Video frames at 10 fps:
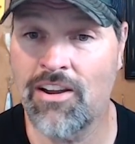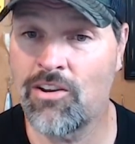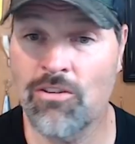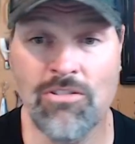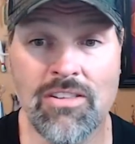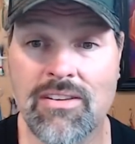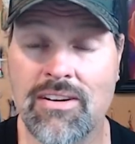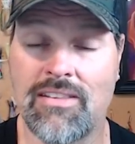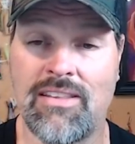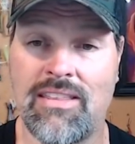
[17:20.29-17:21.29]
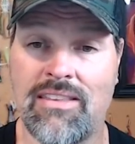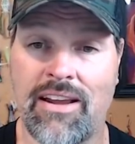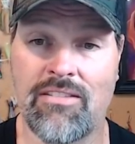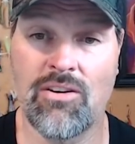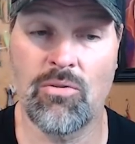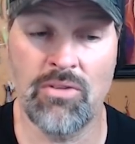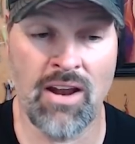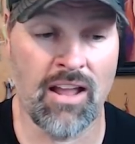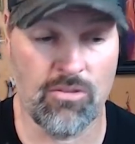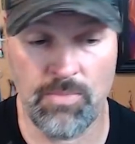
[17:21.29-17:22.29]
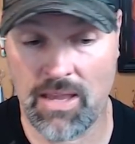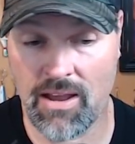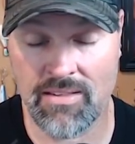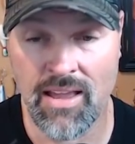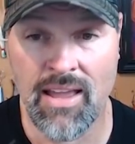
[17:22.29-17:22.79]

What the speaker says: you're just going to see things go nuts, because